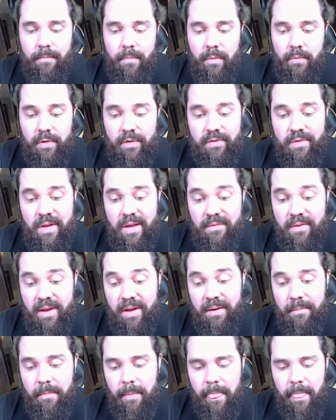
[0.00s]

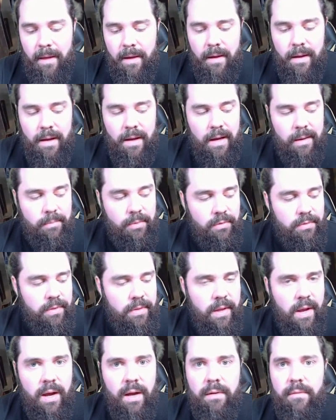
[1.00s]
receiving, both
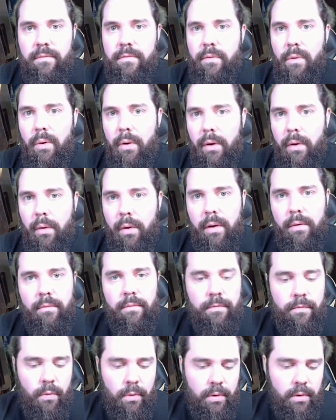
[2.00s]
non-foil and
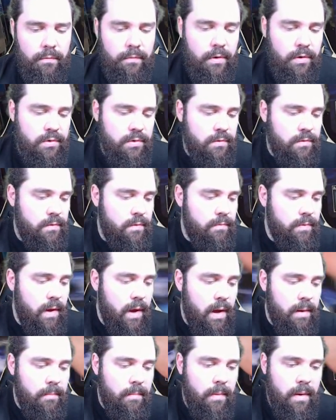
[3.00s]
foil versions of
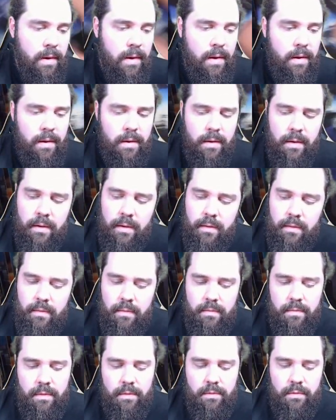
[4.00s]
that.
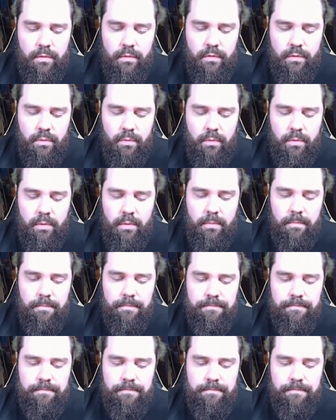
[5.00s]
Thunderstorm,